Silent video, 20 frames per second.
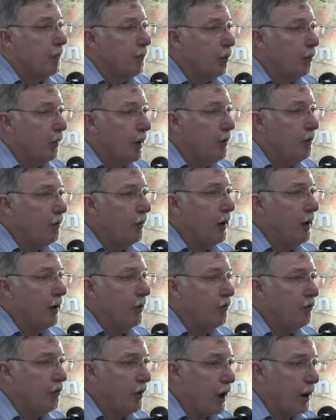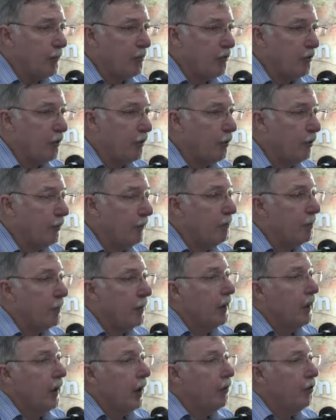But when you get a sharp storm
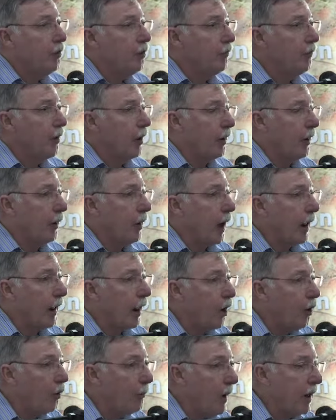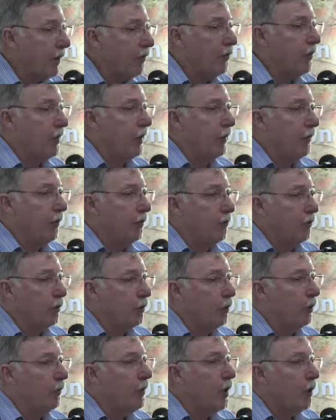and you've got an old butt sitting in the
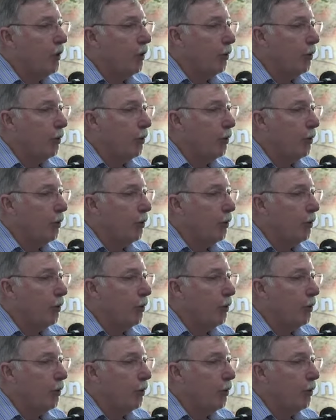soil,